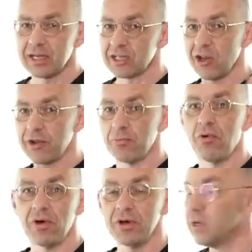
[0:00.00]
There's a lot
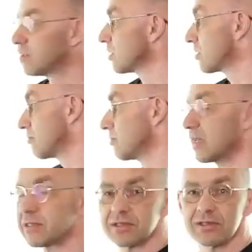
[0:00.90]
more. It's just
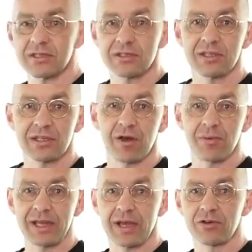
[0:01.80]
this is how
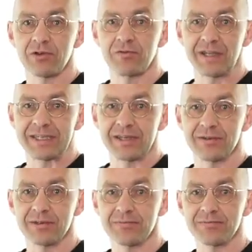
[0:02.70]
many I could fit
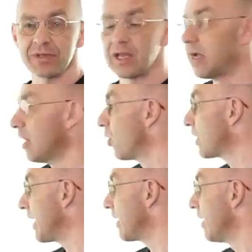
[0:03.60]
here, right?
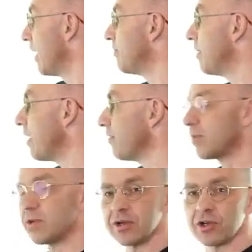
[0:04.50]
Okay, and maybe have
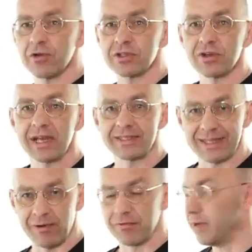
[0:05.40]
a close look at
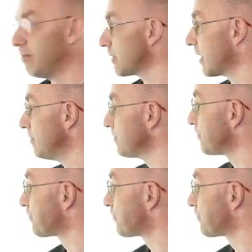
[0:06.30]
some of them, okay?